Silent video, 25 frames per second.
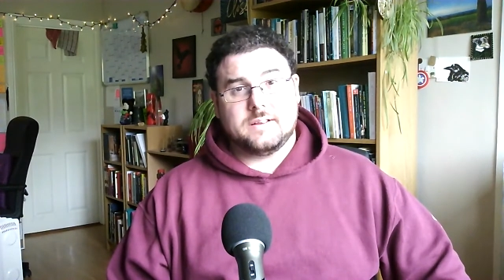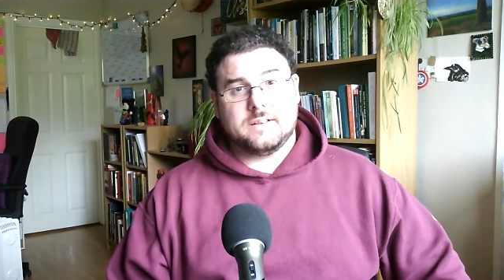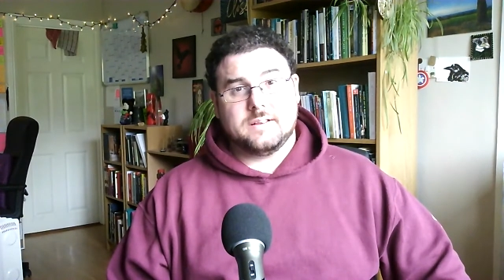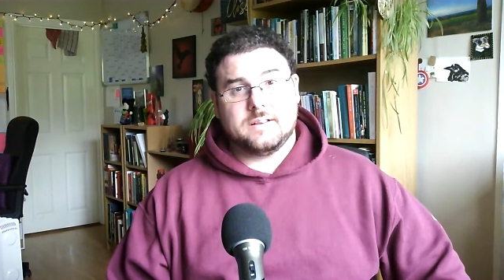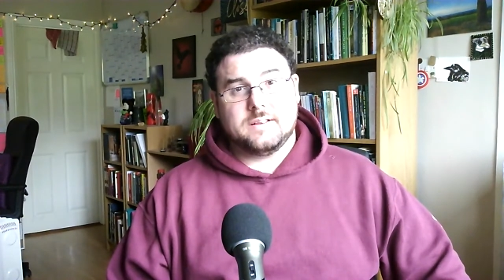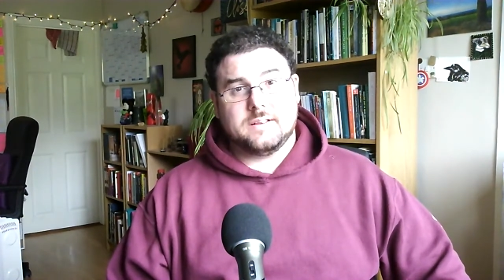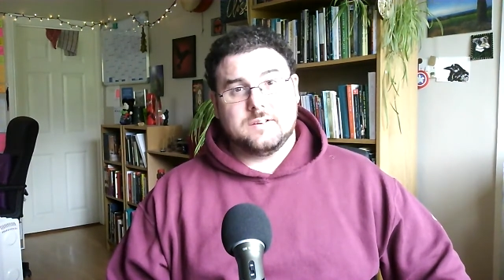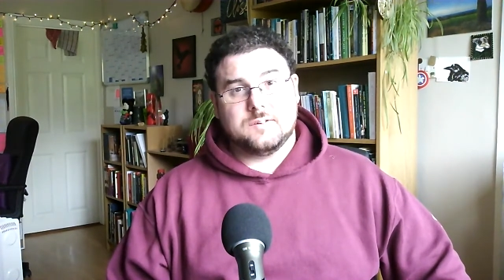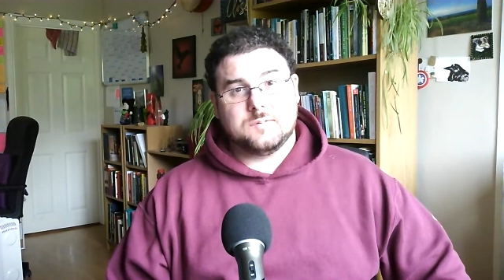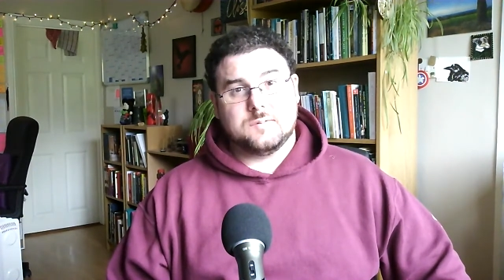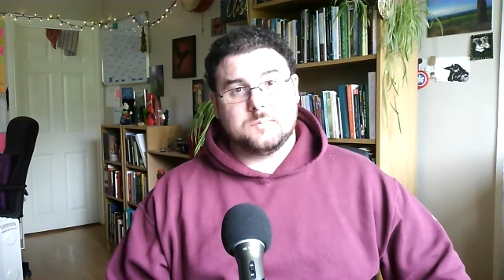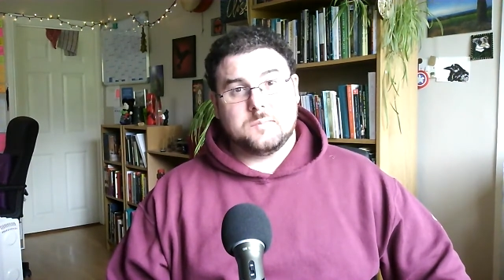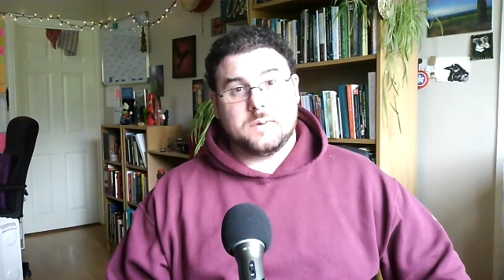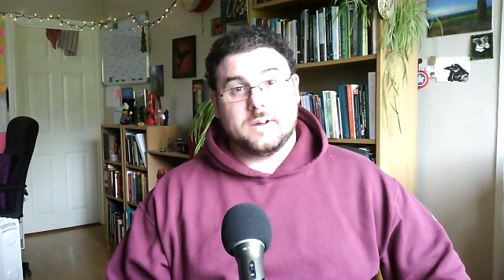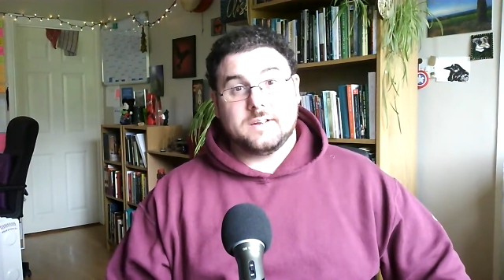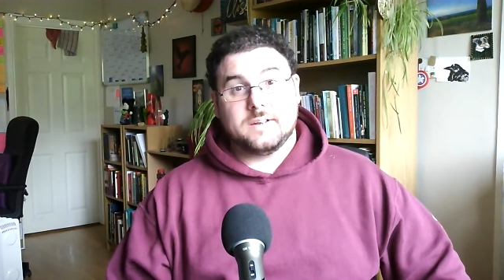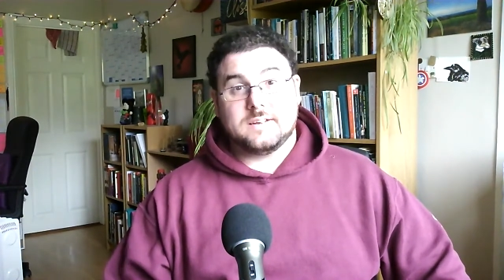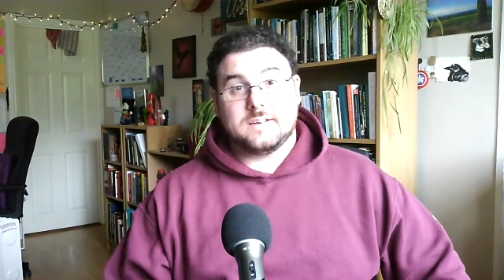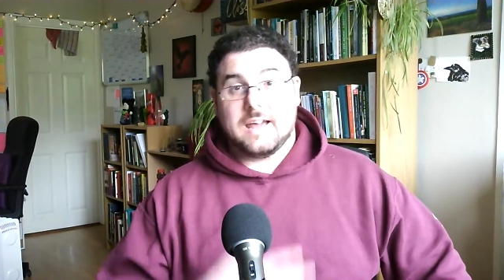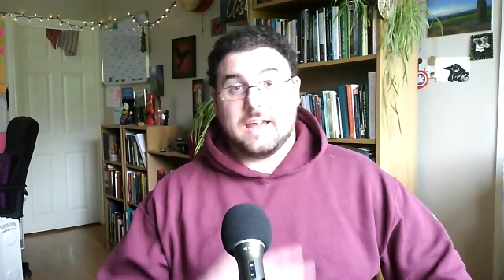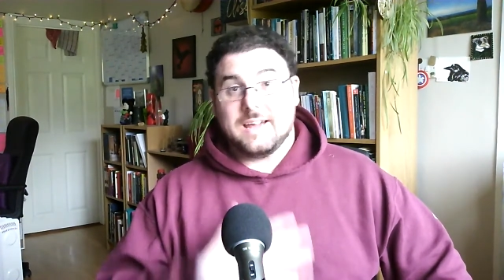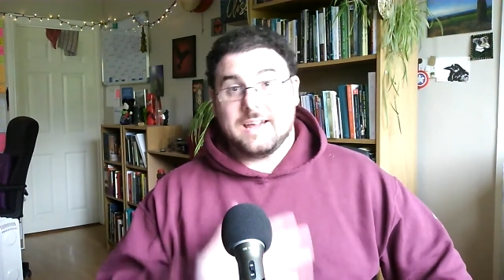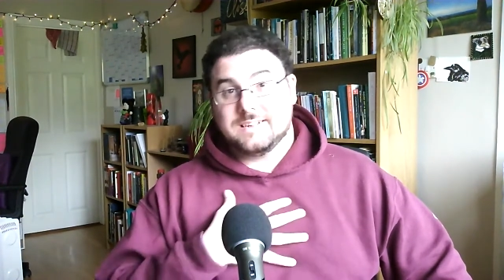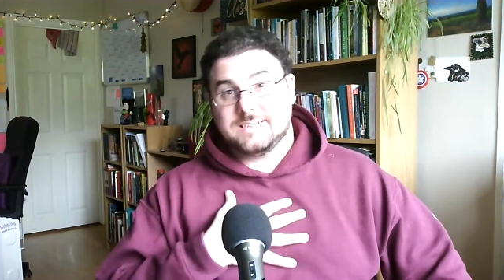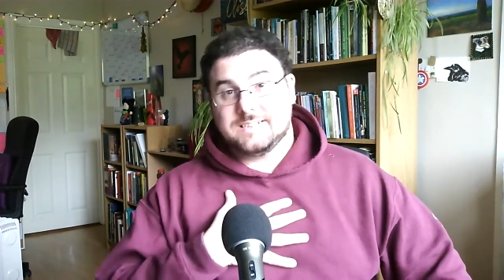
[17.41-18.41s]
my
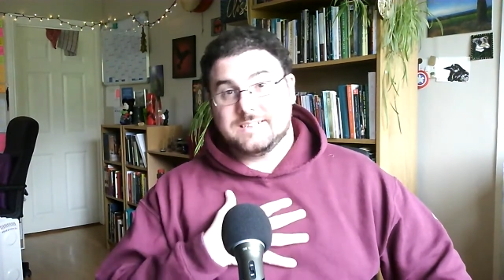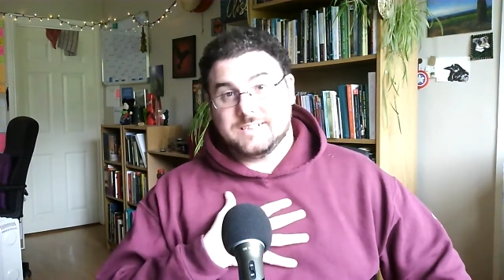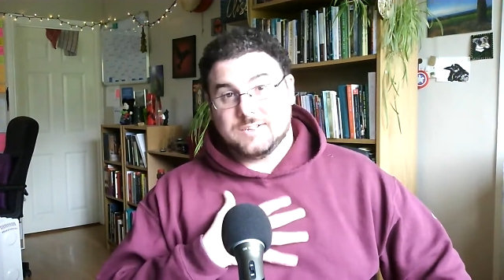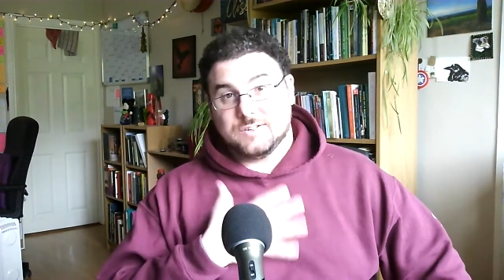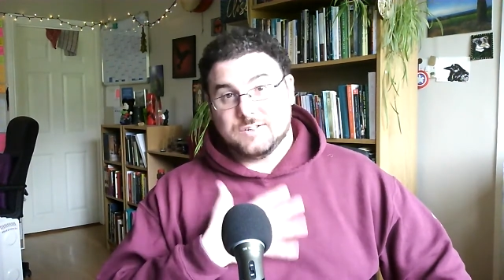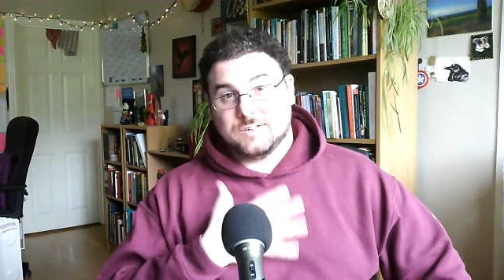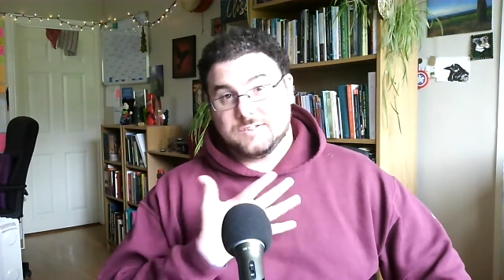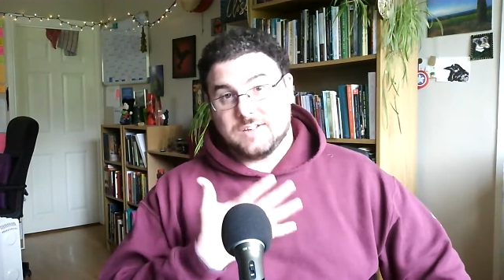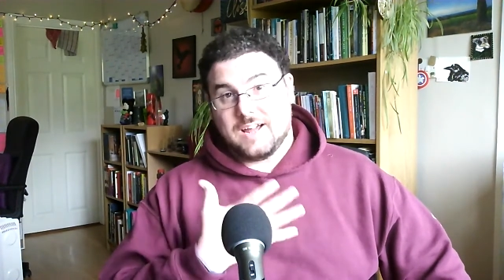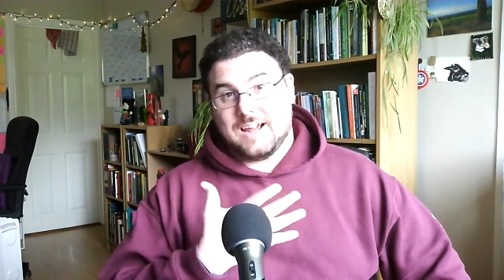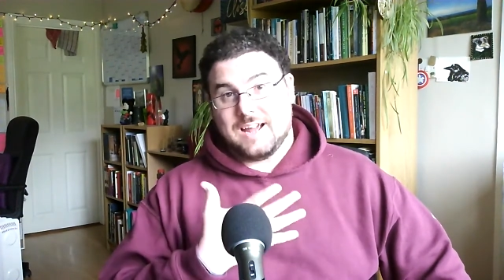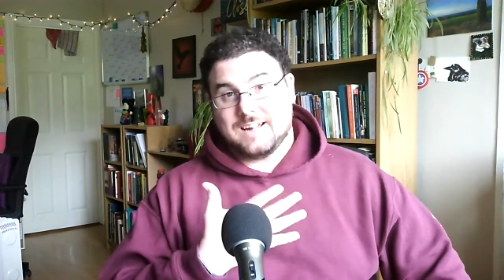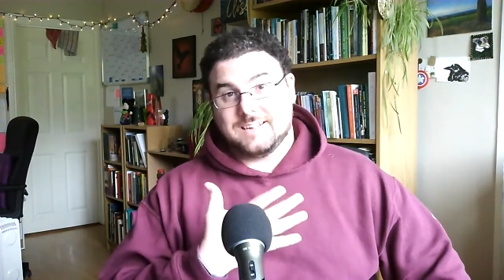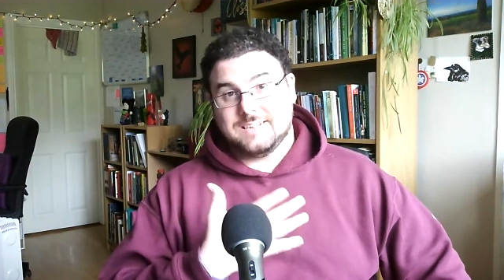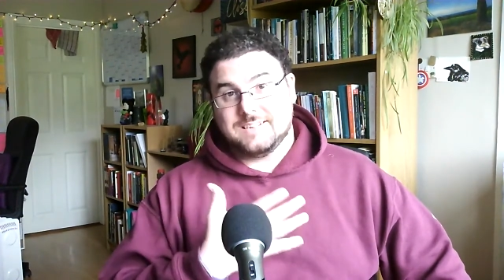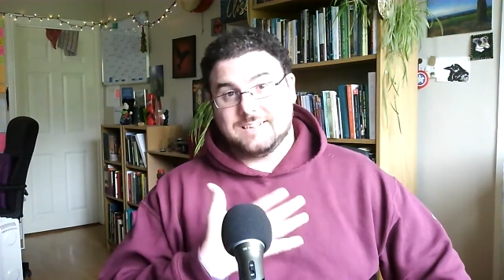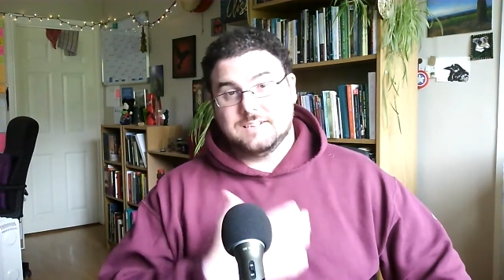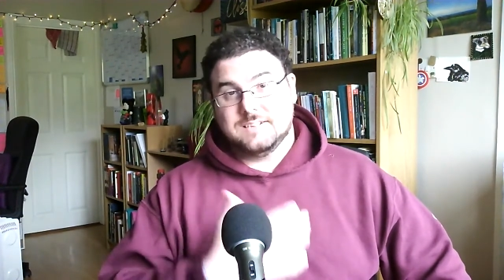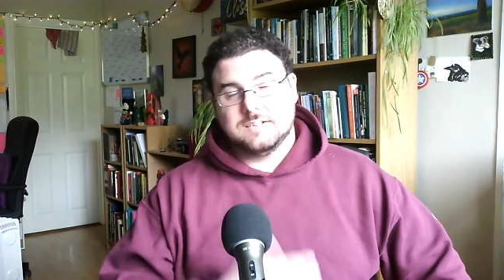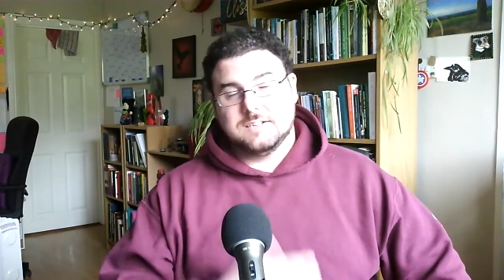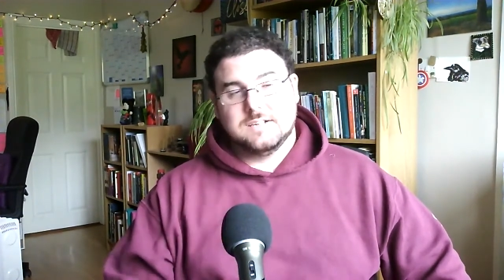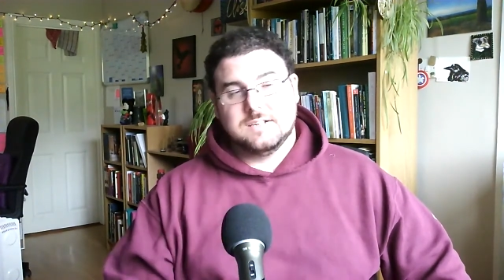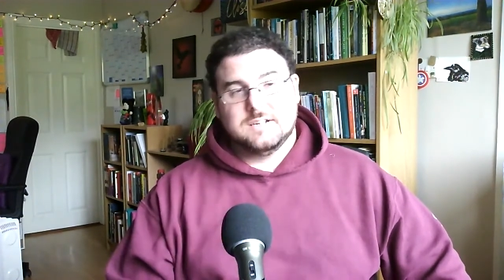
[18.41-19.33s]
deity on Dagda,